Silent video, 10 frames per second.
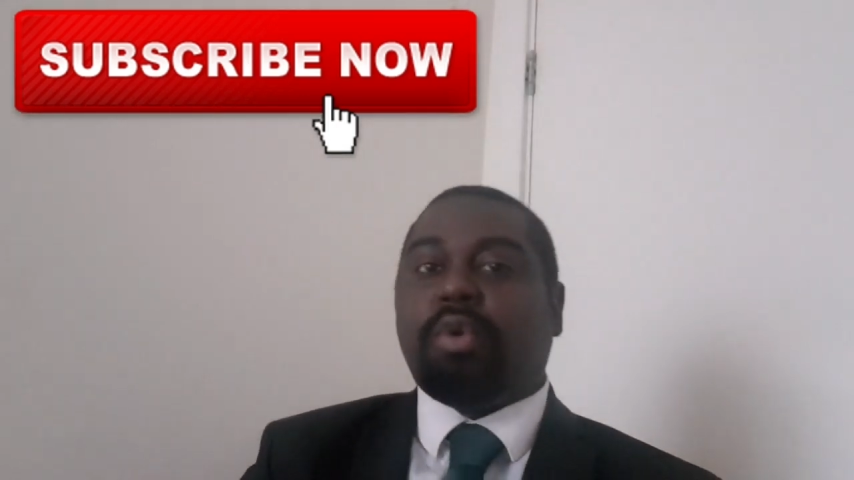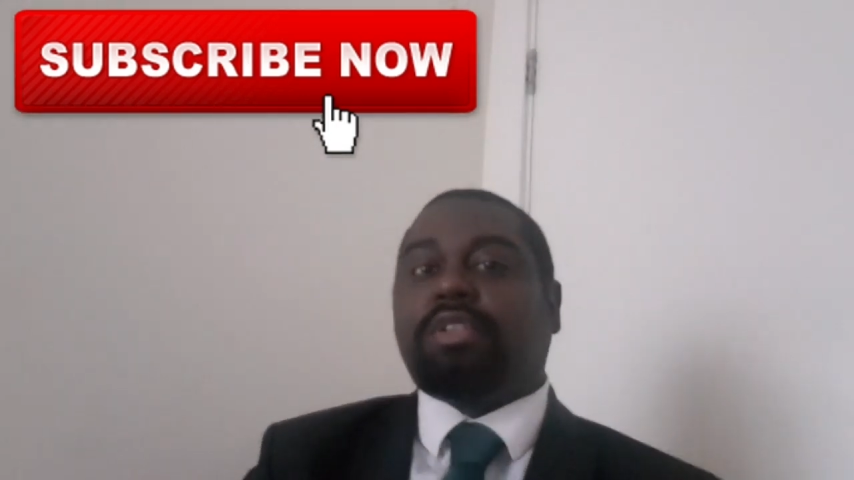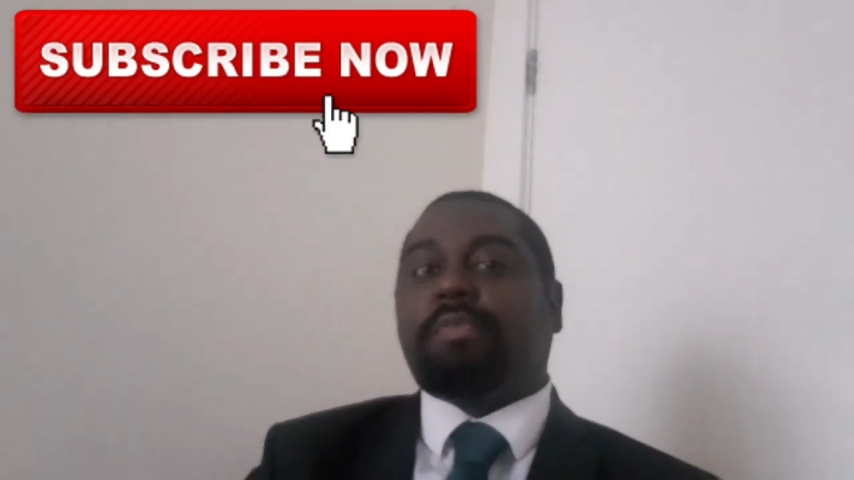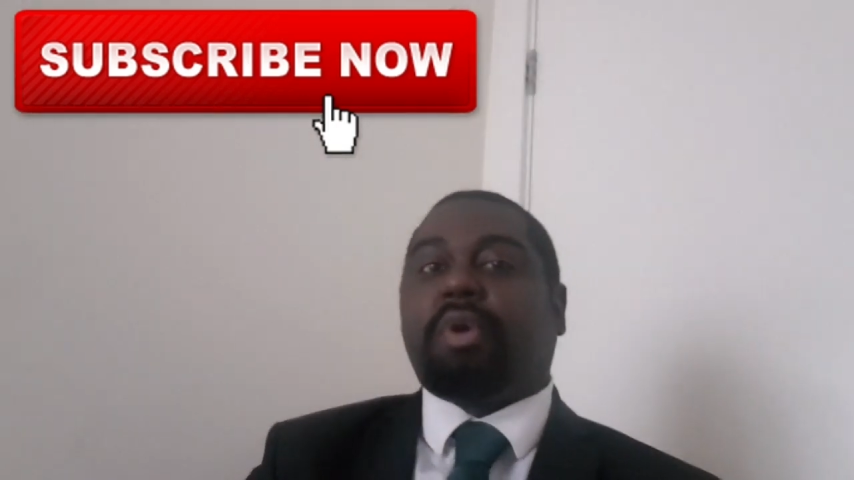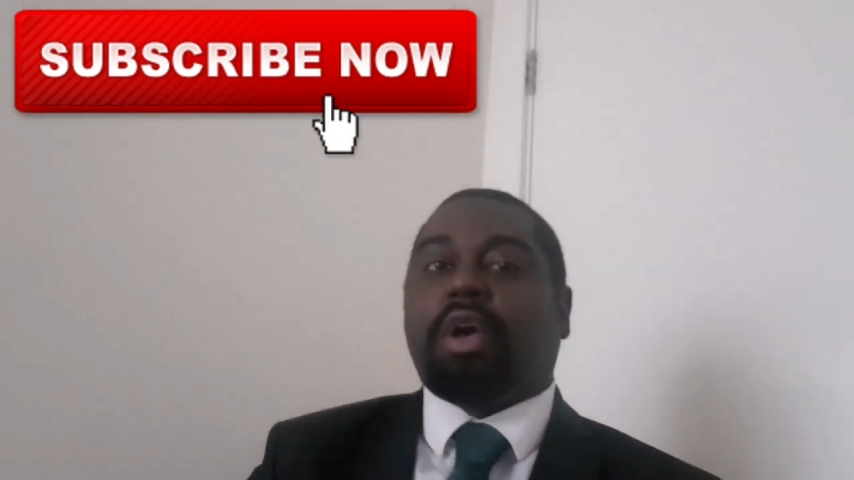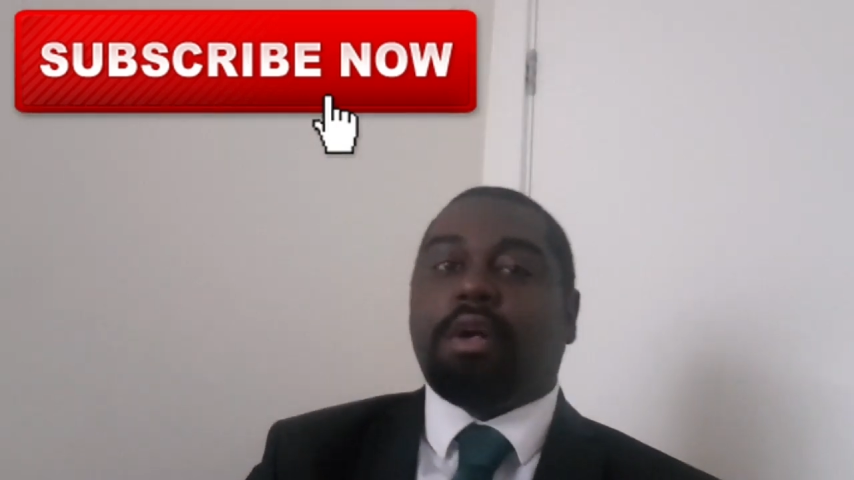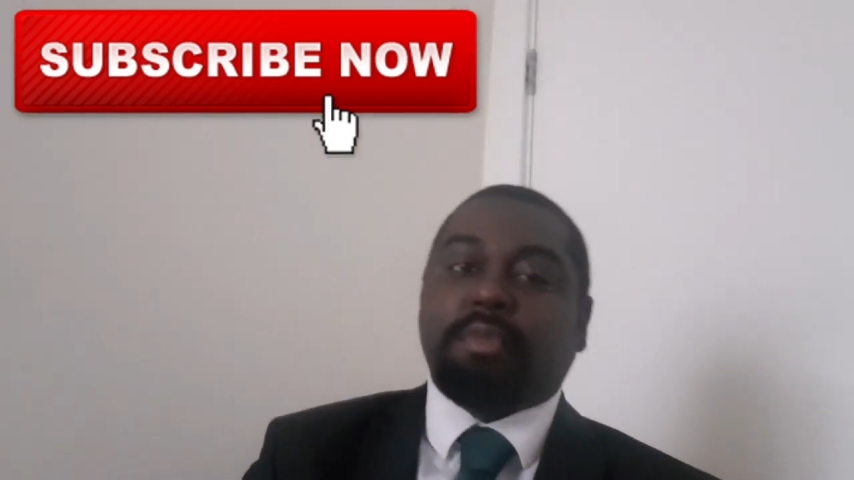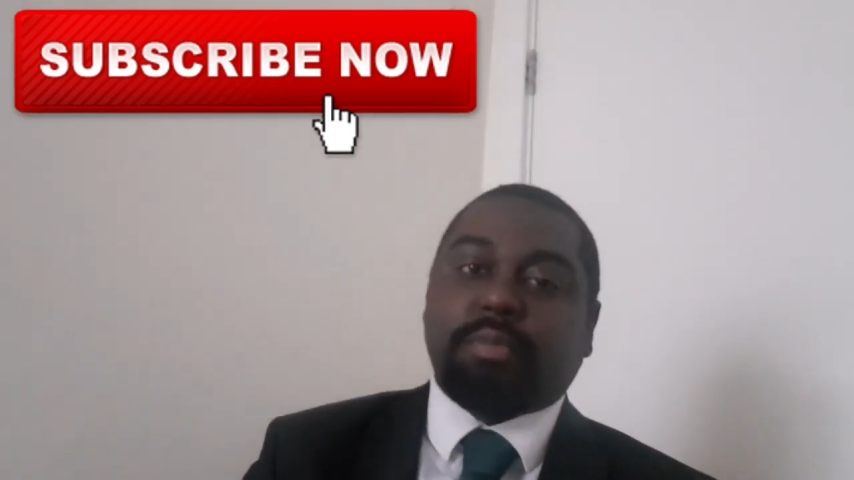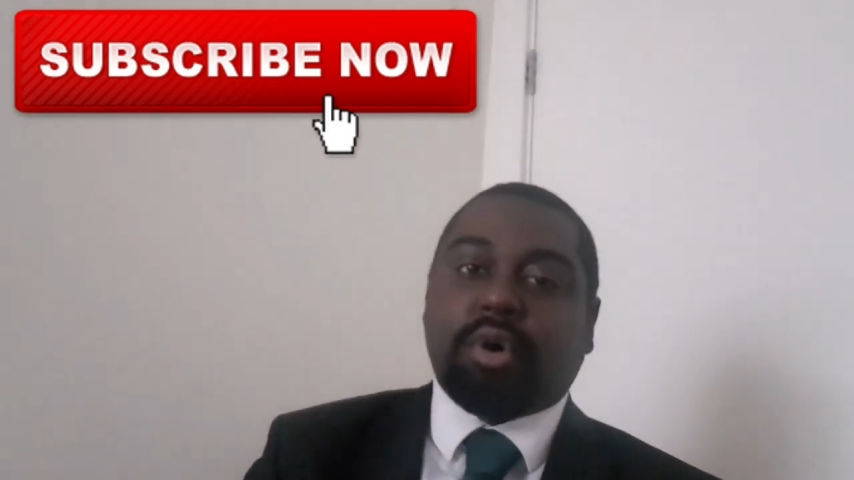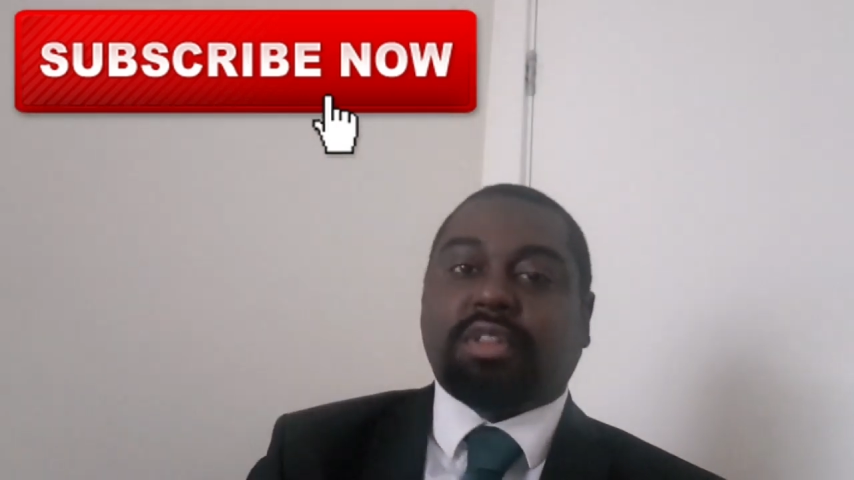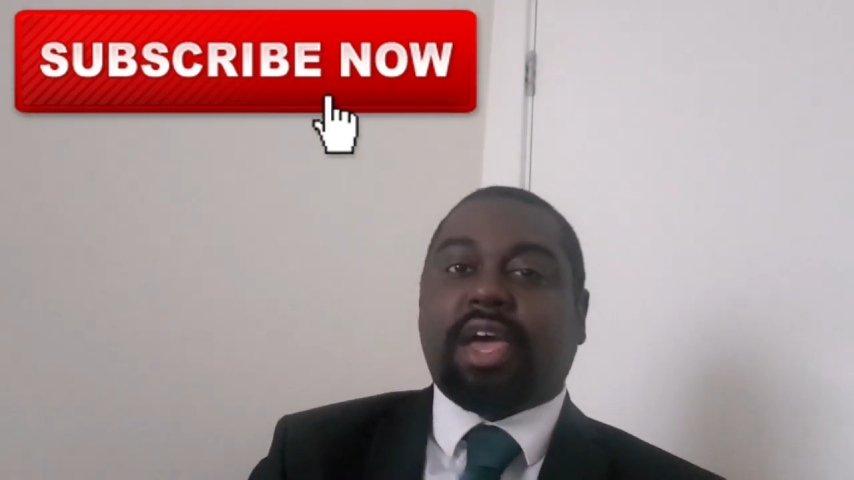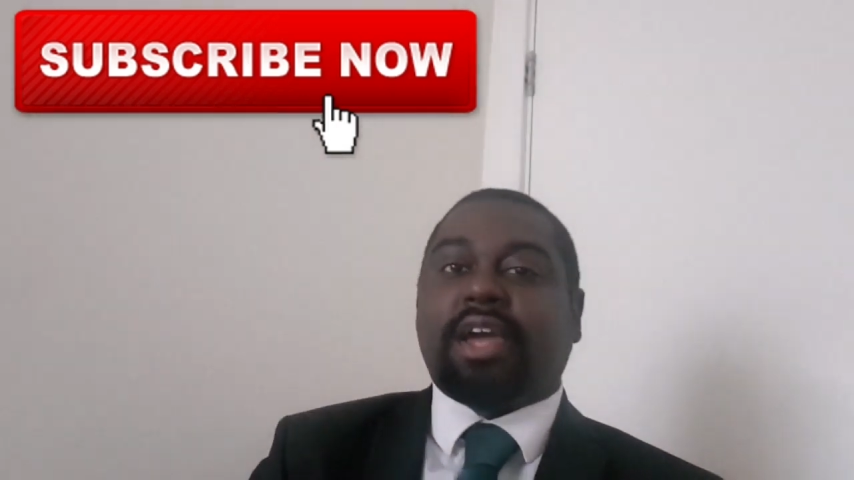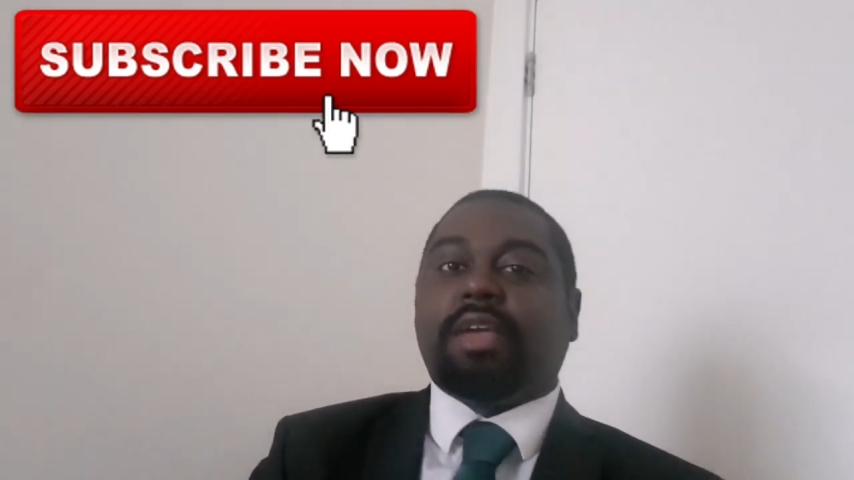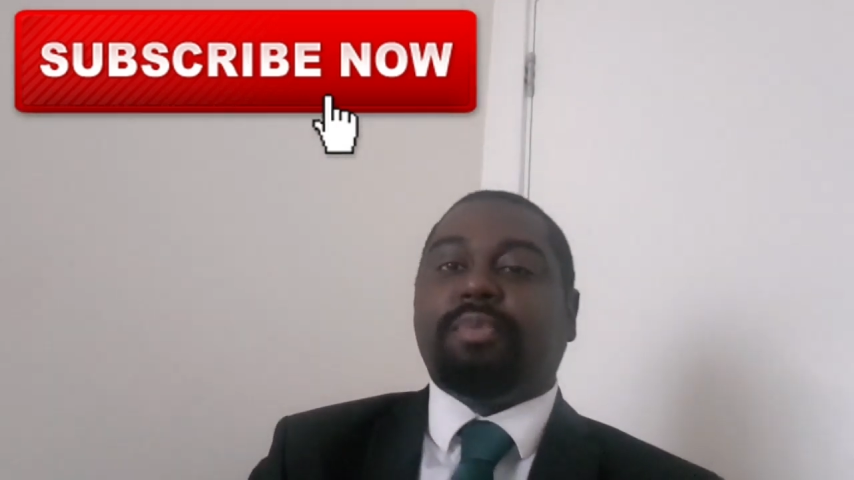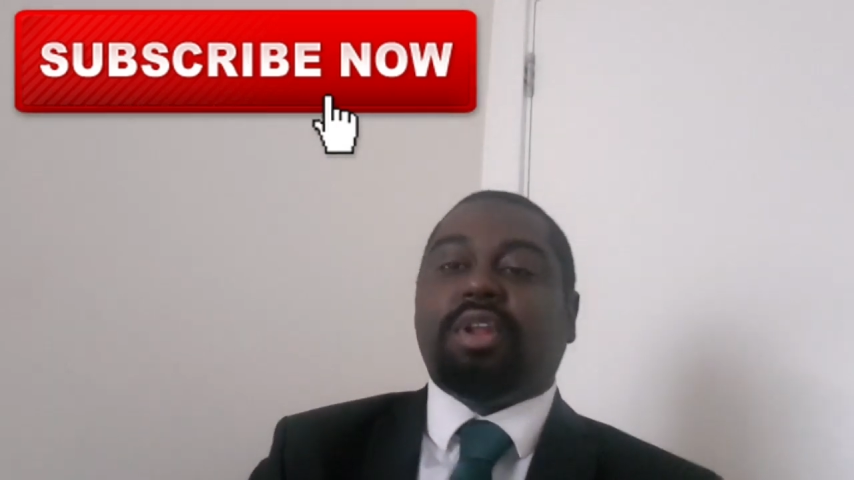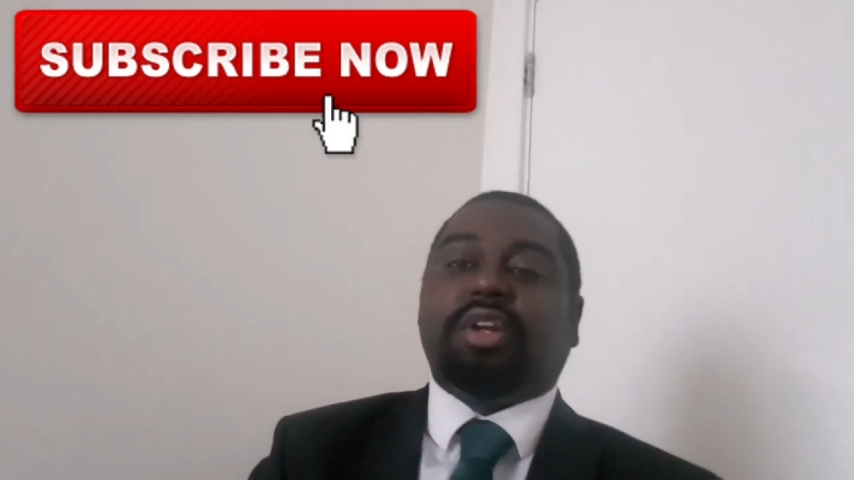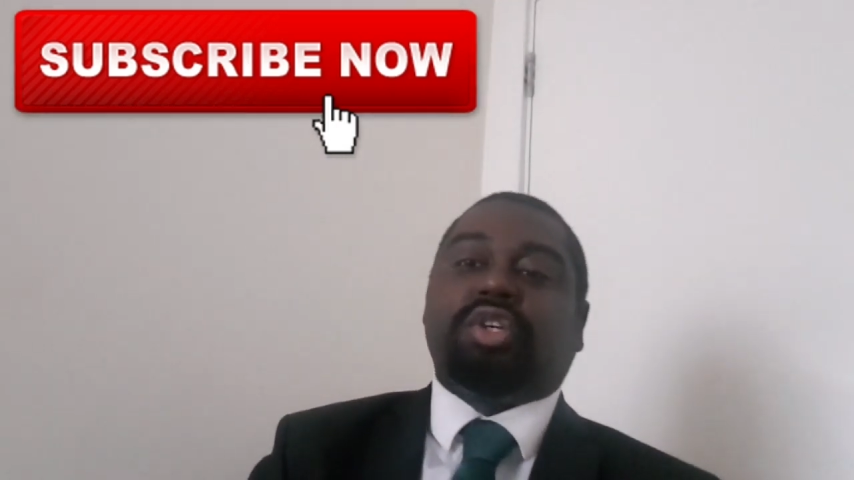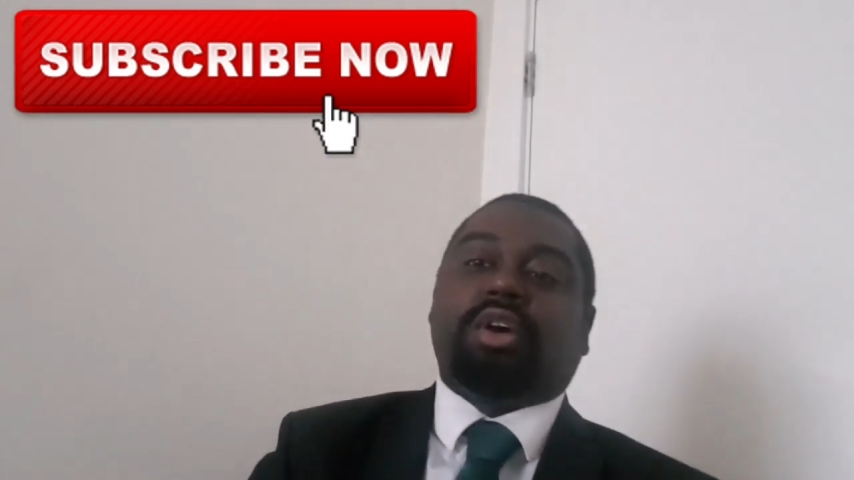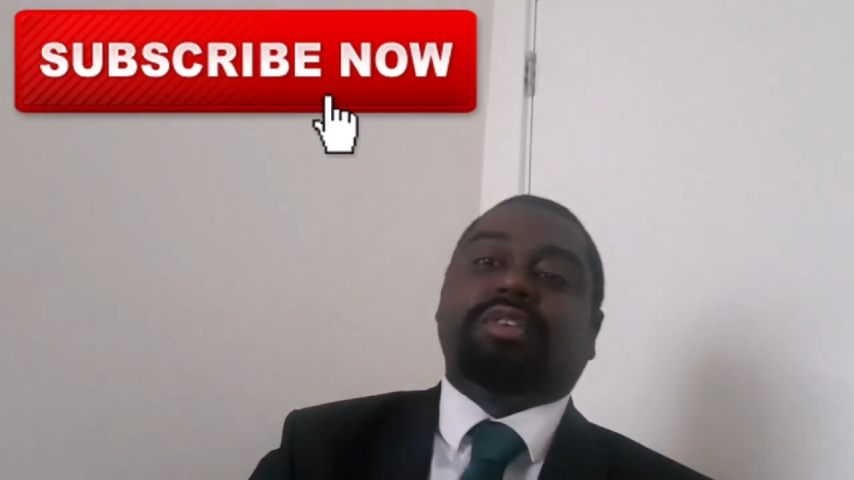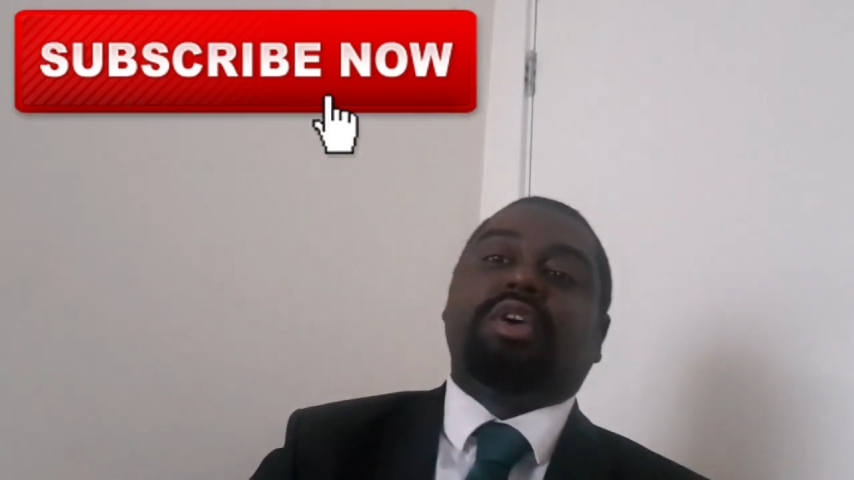where it says become a member of the Akibunan
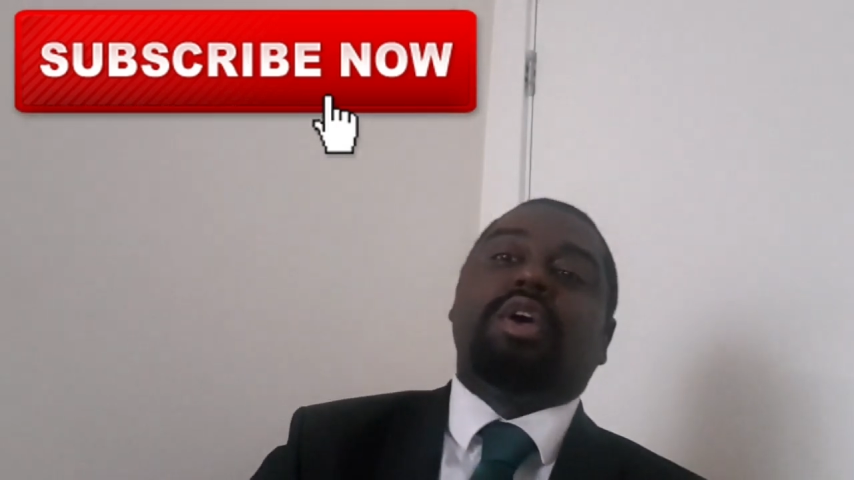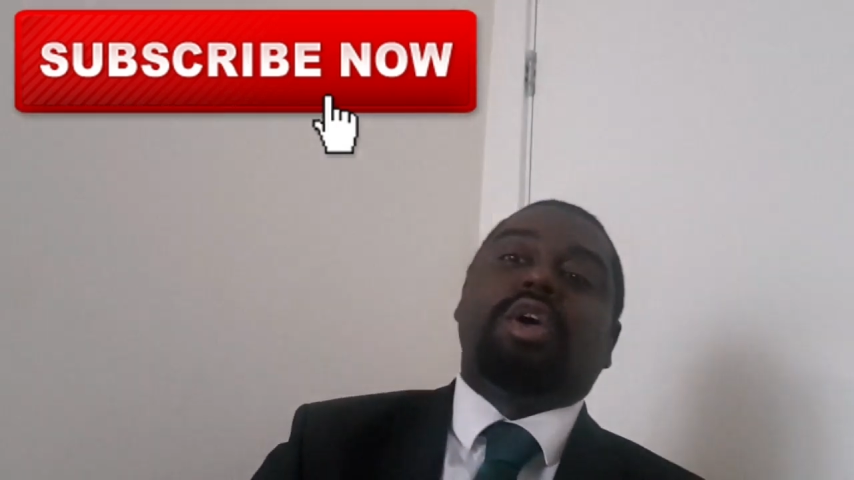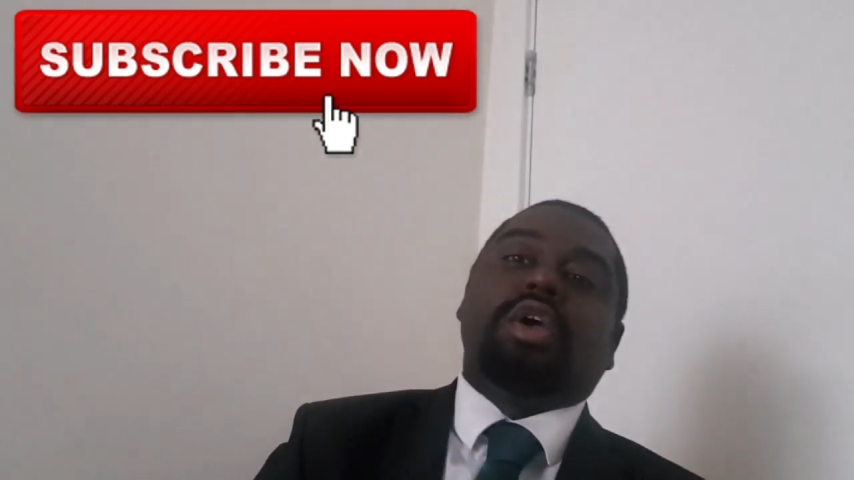Trust,